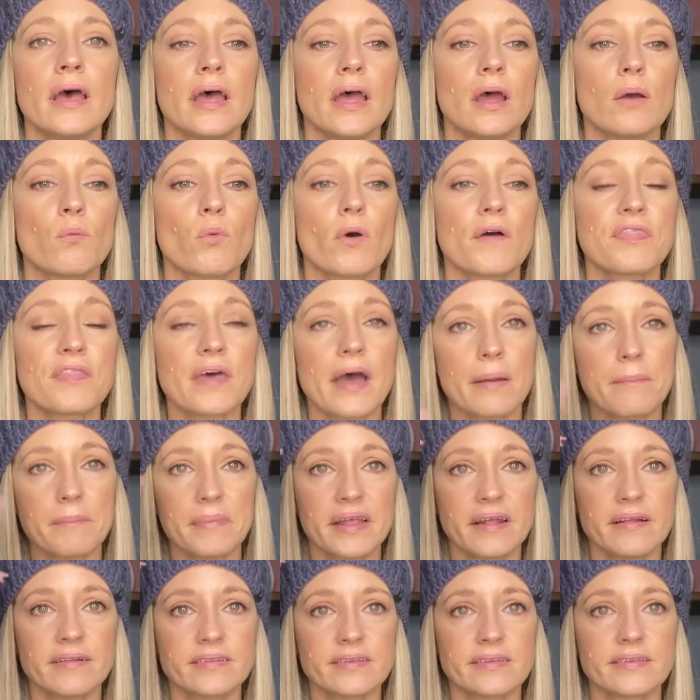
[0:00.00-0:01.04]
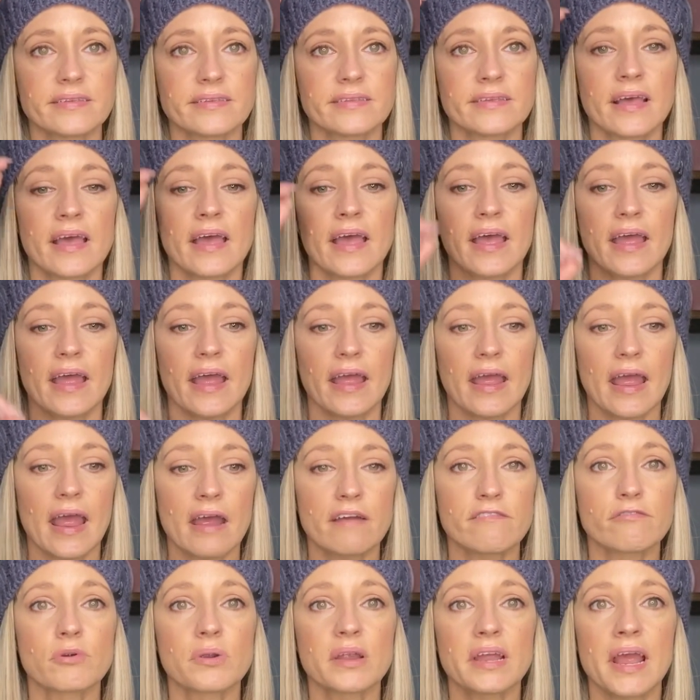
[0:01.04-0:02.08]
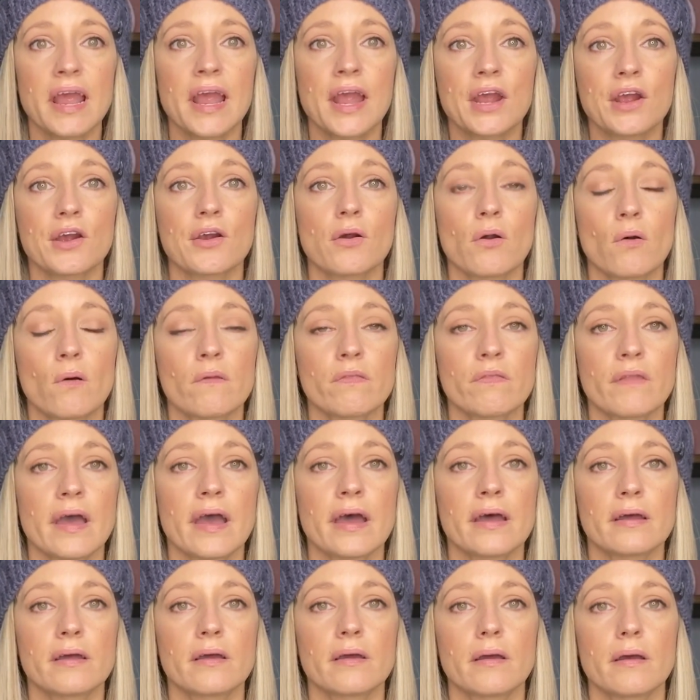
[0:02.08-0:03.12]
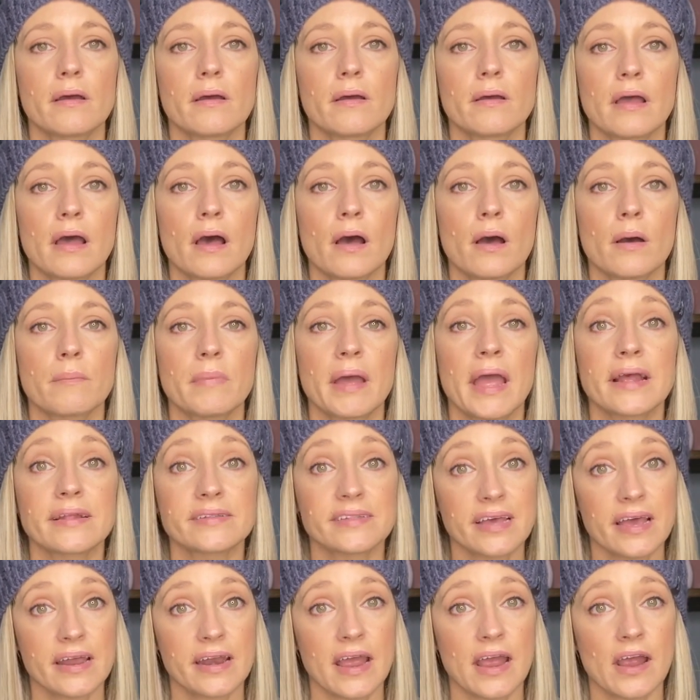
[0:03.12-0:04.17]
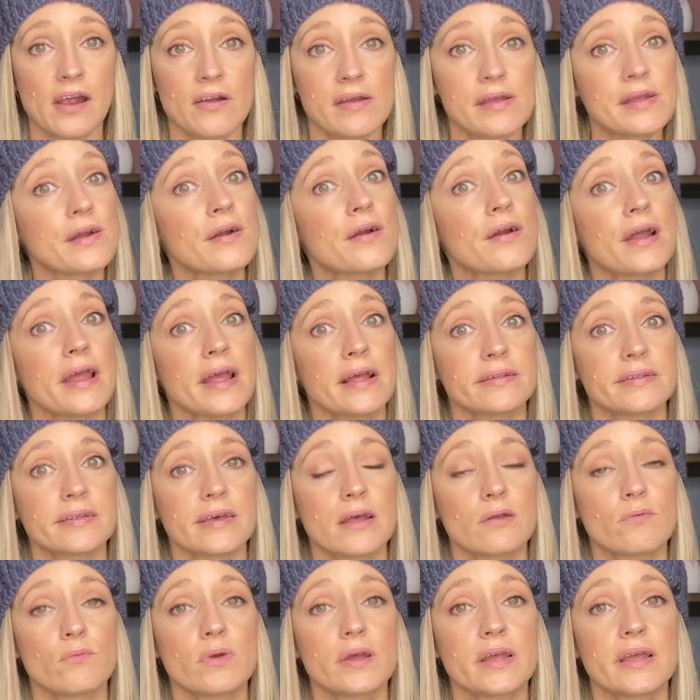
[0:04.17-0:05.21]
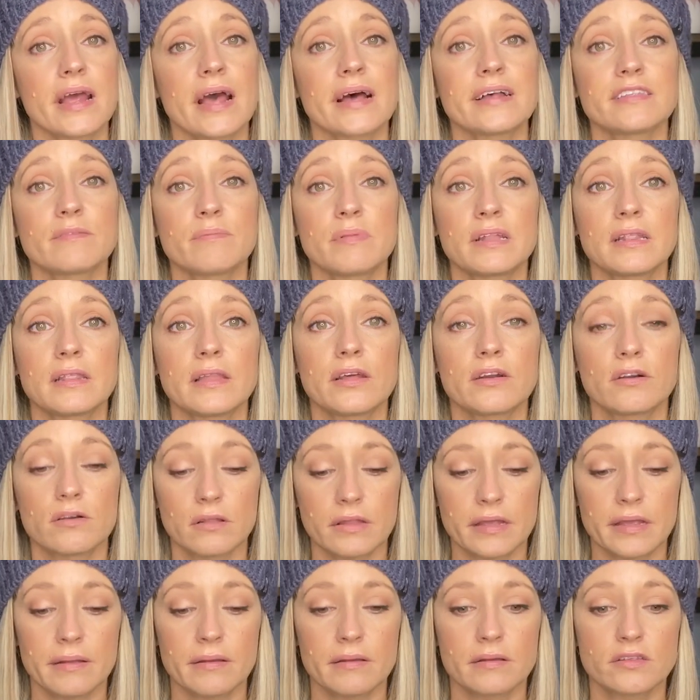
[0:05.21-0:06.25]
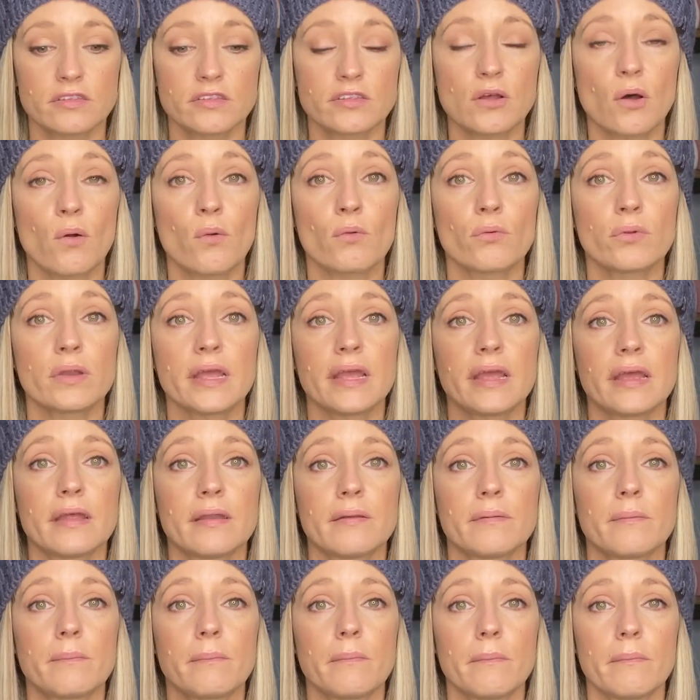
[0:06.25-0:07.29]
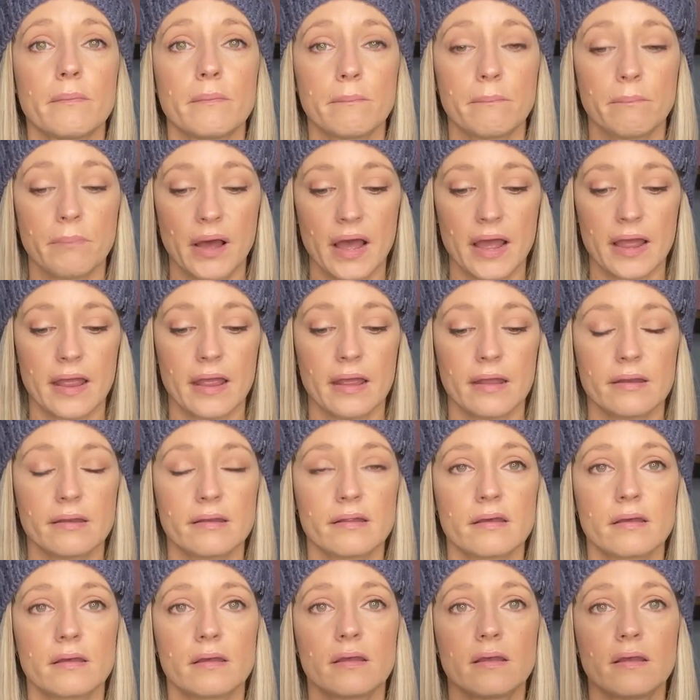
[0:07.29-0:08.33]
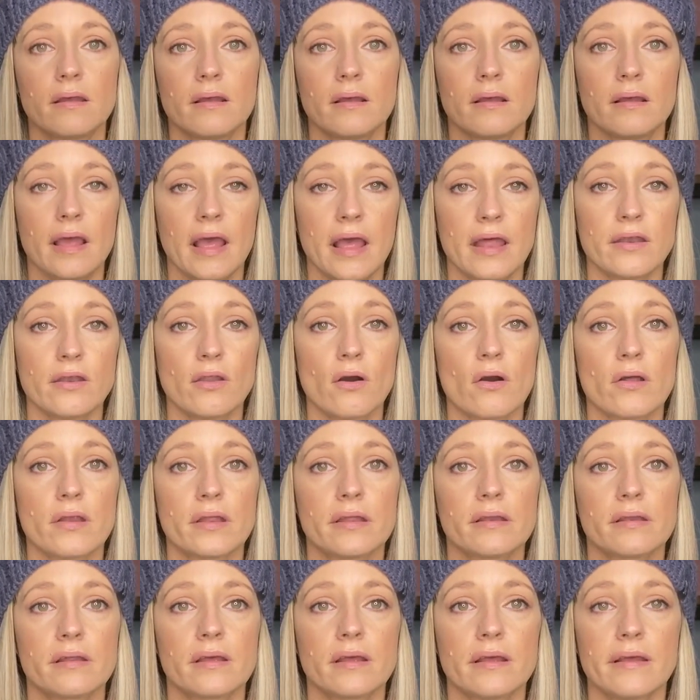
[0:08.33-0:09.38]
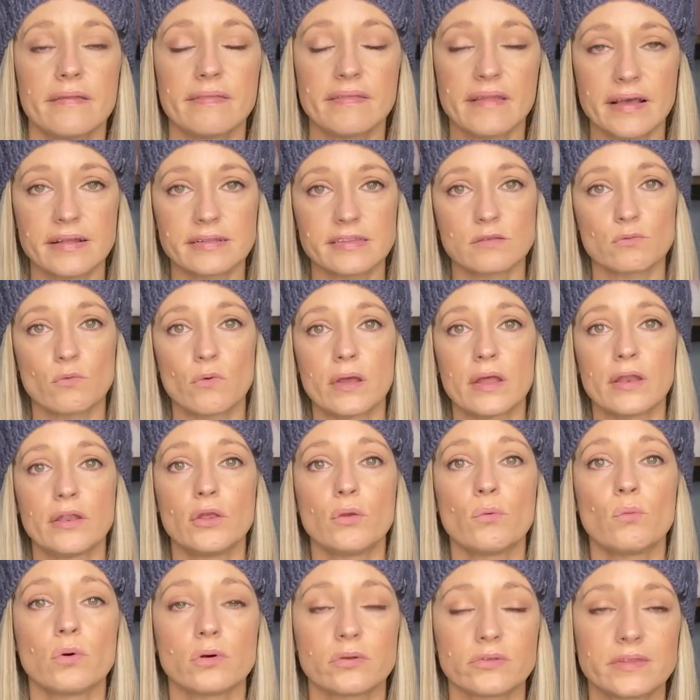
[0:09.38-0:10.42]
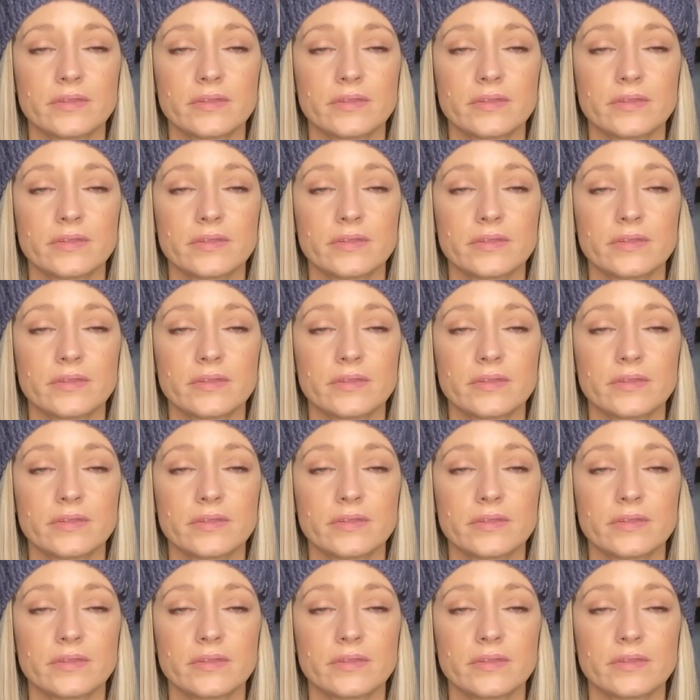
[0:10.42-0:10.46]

And what that means is every hair on that hand-tied area or hand-tied wig has been literally sewn in by hand and knotted, and that's when you will see